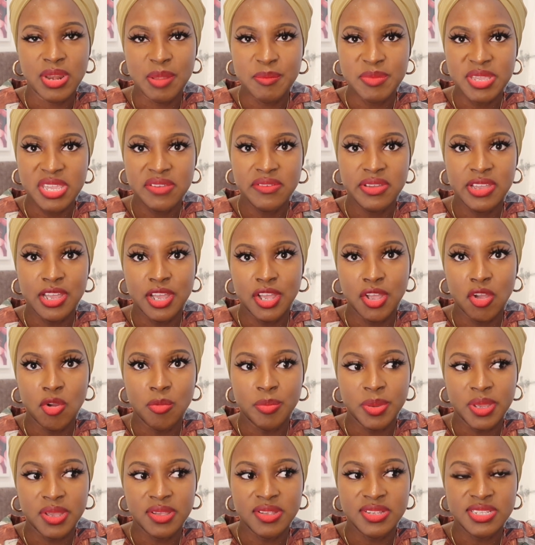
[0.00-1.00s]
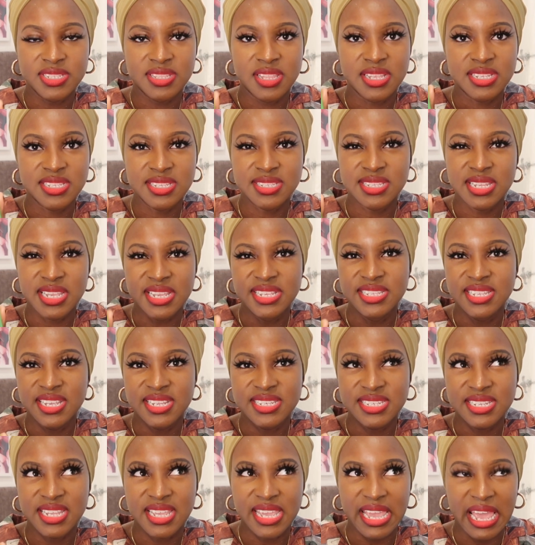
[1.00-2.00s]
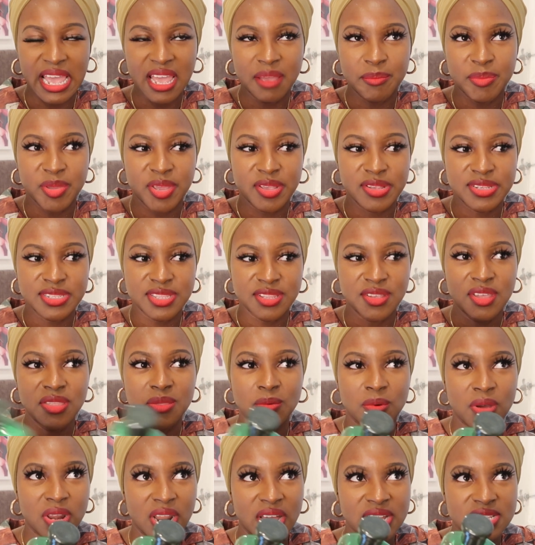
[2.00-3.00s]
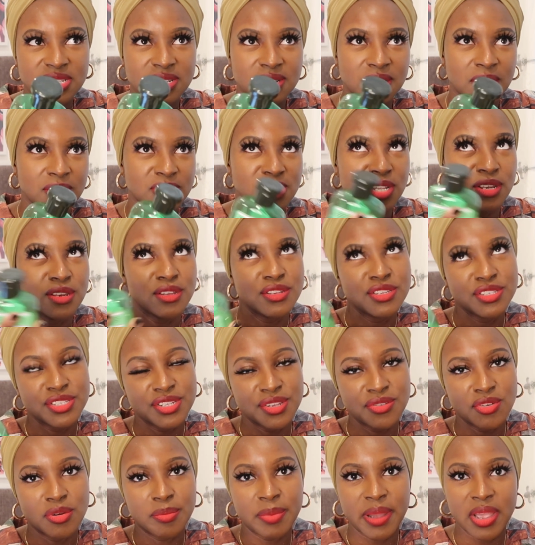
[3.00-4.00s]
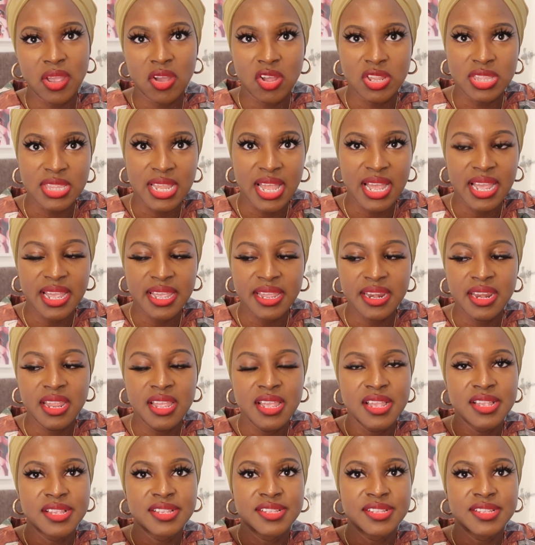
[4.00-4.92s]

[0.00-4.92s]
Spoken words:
let me give it a go, because this is easier to get, because the other one I had to go to London or buy it online.